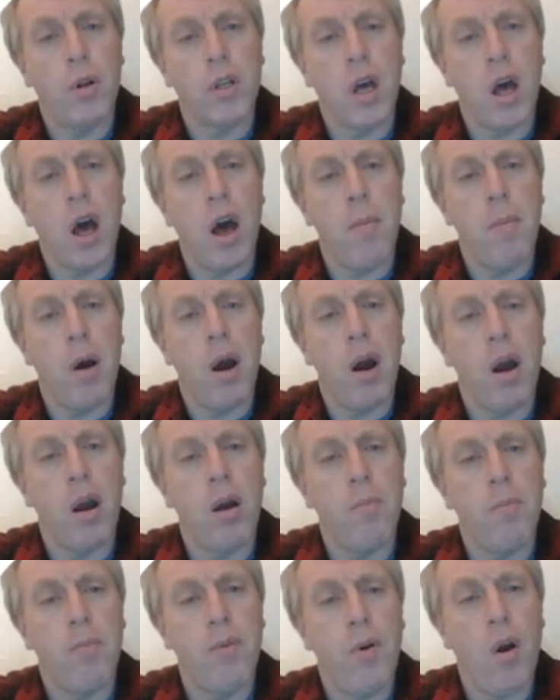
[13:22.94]
among
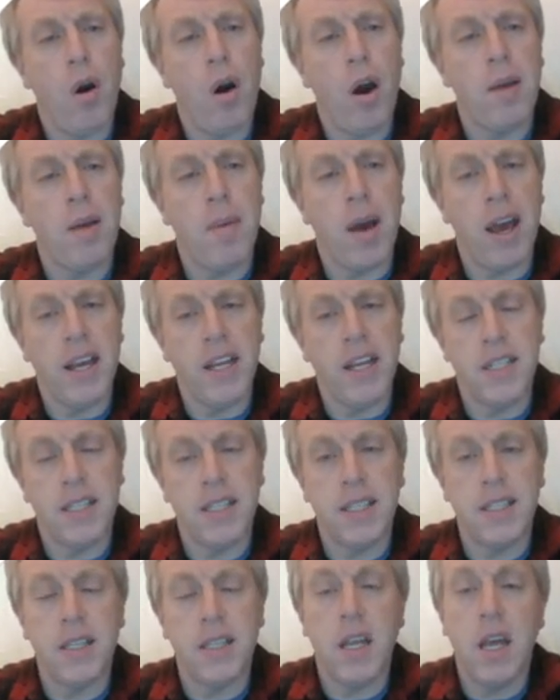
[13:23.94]
primates
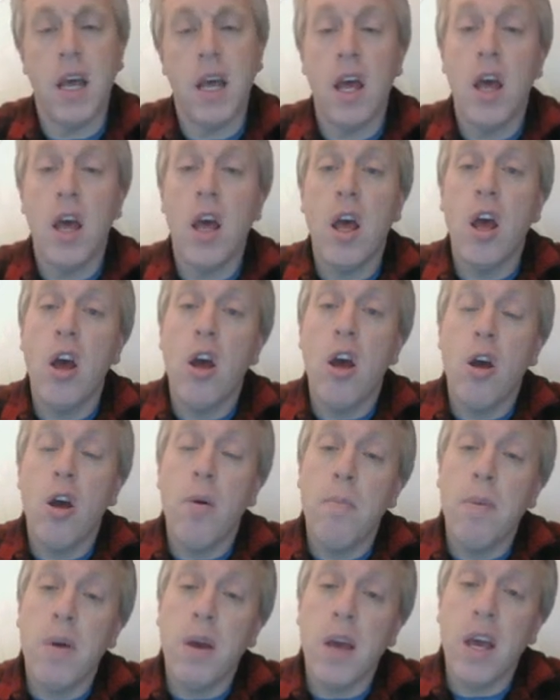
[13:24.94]

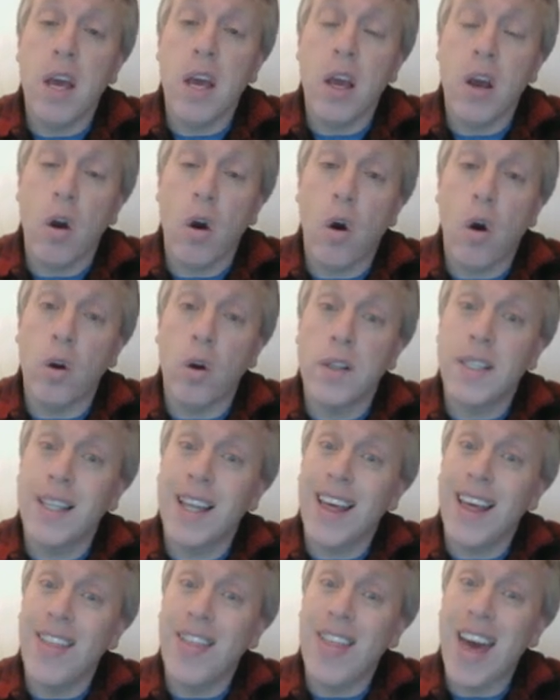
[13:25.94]
because
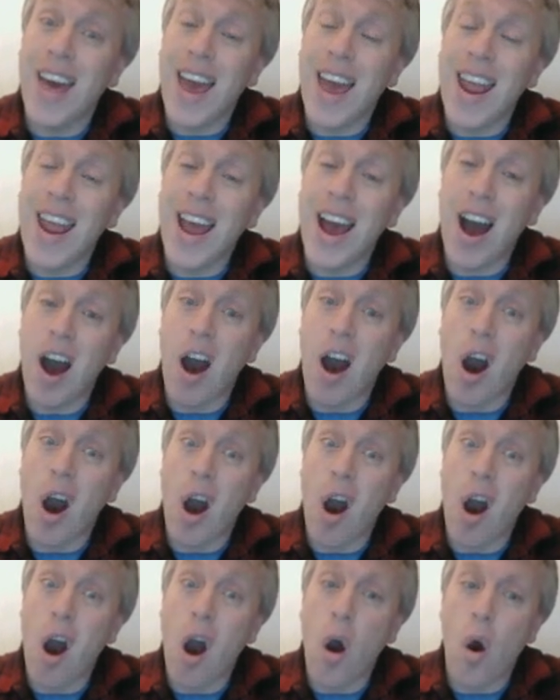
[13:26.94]
they
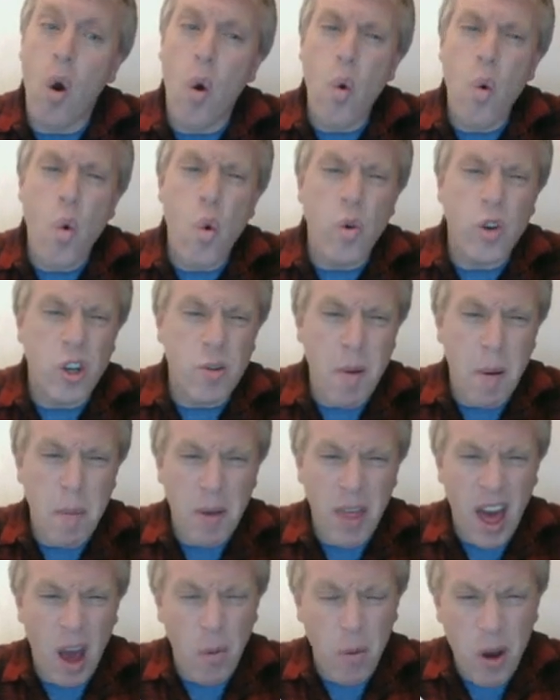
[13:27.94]
are, do you remember
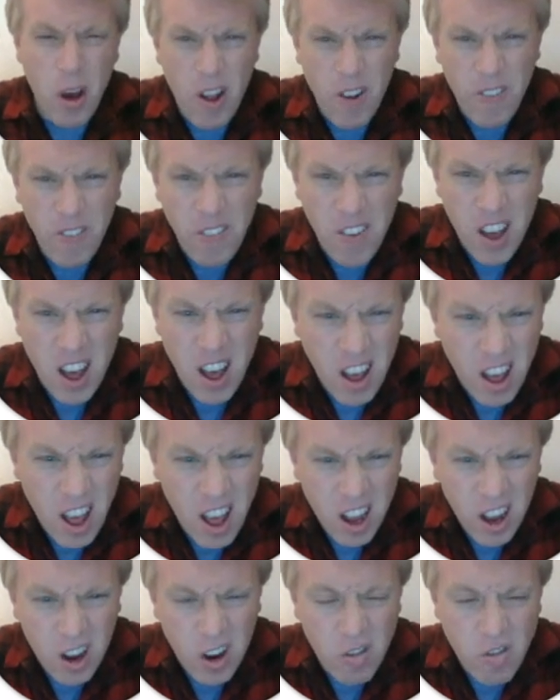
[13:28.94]
that word,
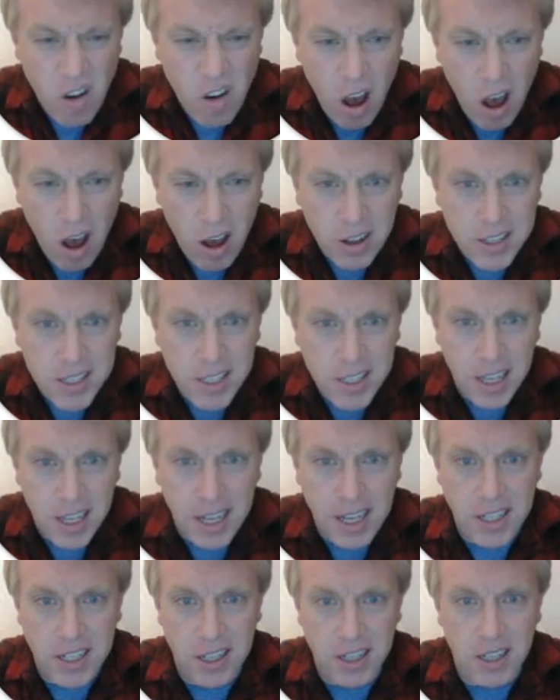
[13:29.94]
grass
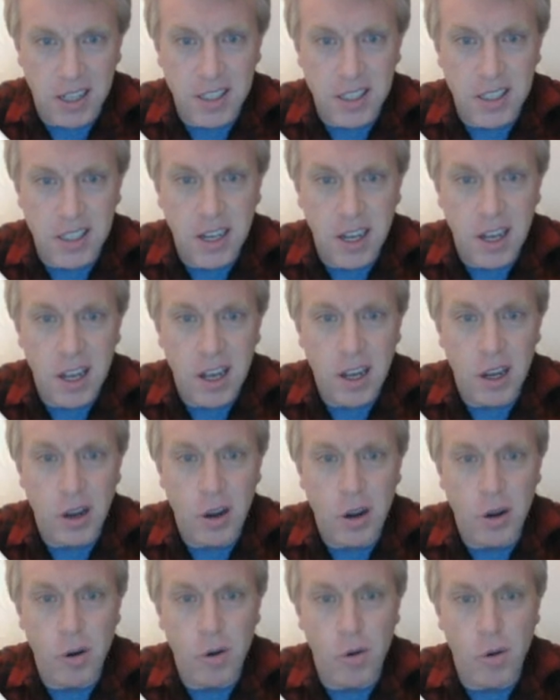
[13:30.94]
eaters?
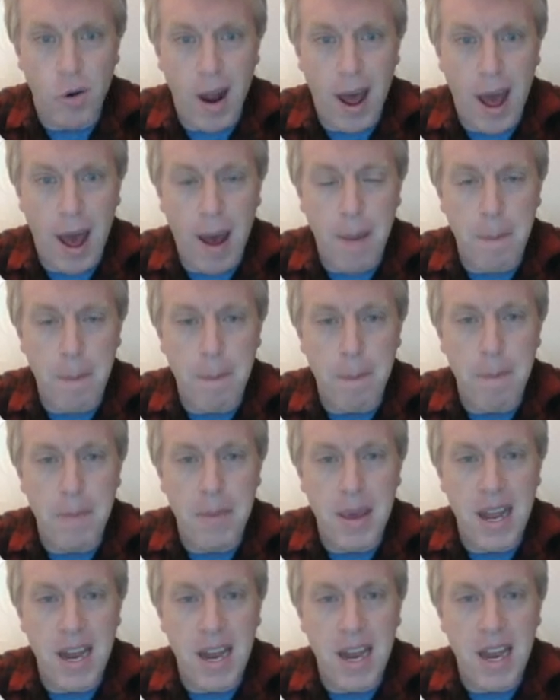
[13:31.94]

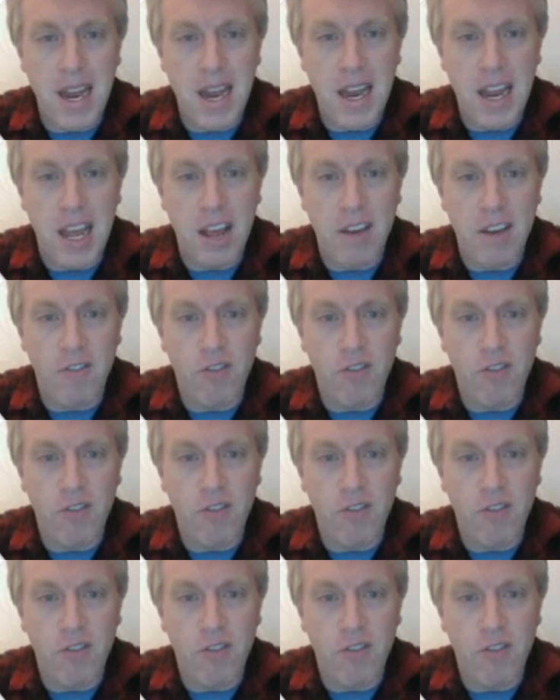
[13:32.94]
Graminivores.